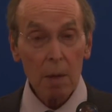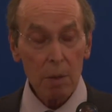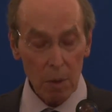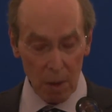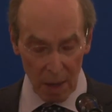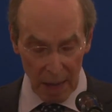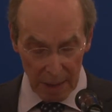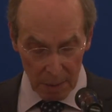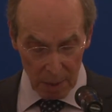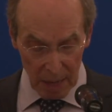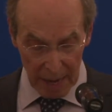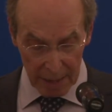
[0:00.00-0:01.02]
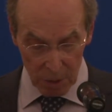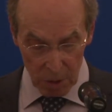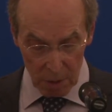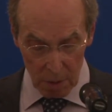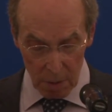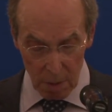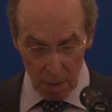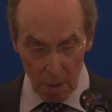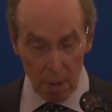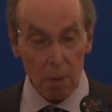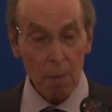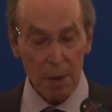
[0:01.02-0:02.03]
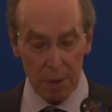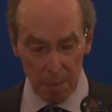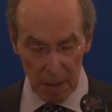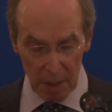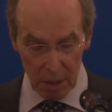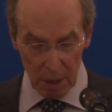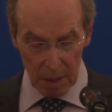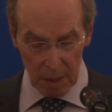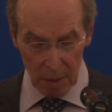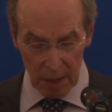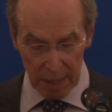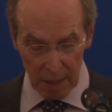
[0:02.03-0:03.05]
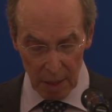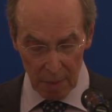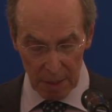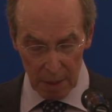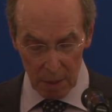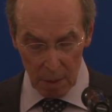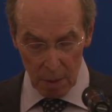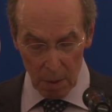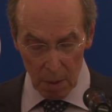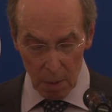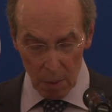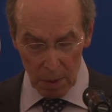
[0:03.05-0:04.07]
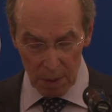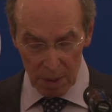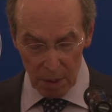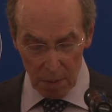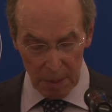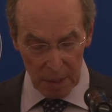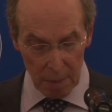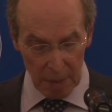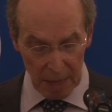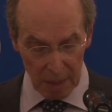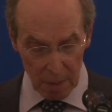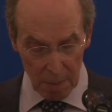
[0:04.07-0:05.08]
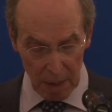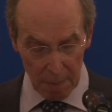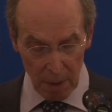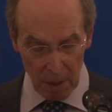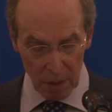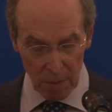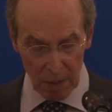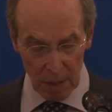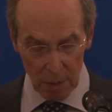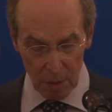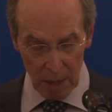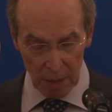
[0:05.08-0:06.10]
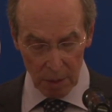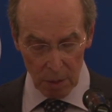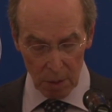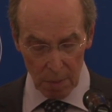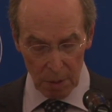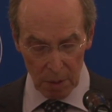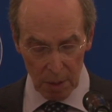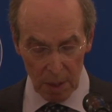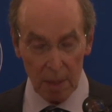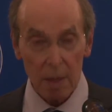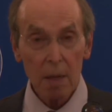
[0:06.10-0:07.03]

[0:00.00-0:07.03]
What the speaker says: Unilateral action, whether military or economic, will still be demanded by parts of the international community,